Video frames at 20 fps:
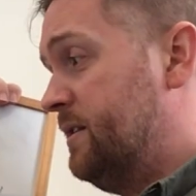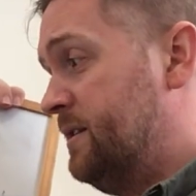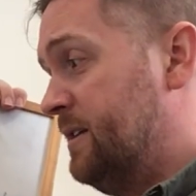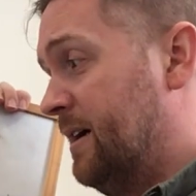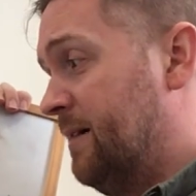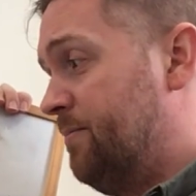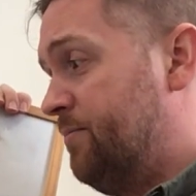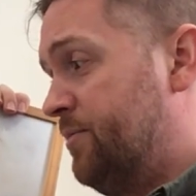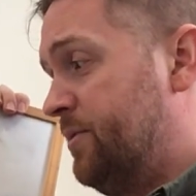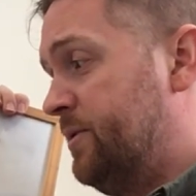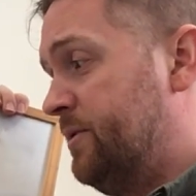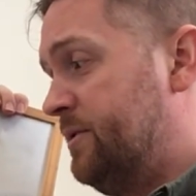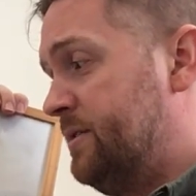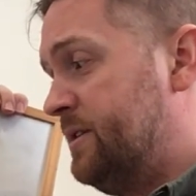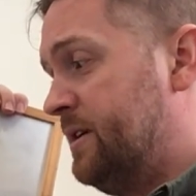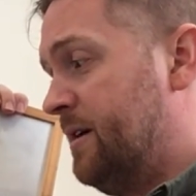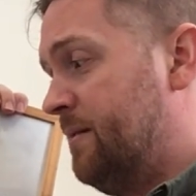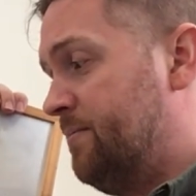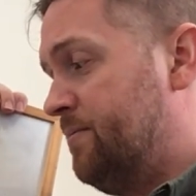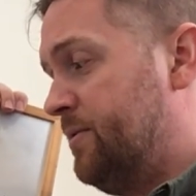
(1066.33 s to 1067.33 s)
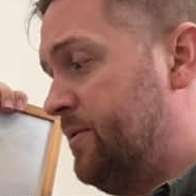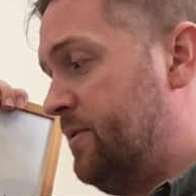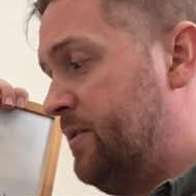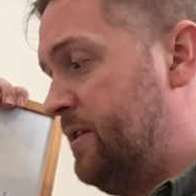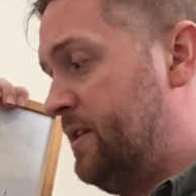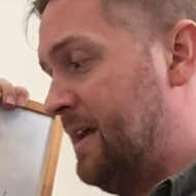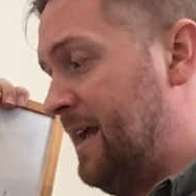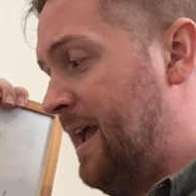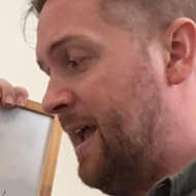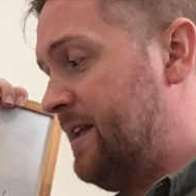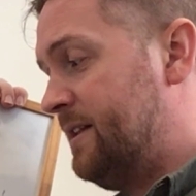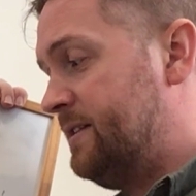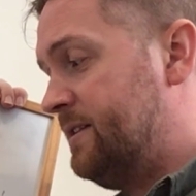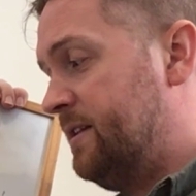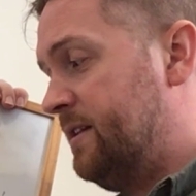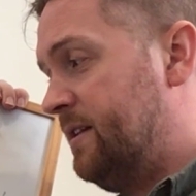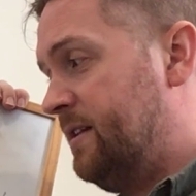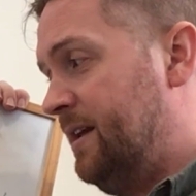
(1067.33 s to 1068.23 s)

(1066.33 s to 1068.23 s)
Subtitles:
Double, double, that,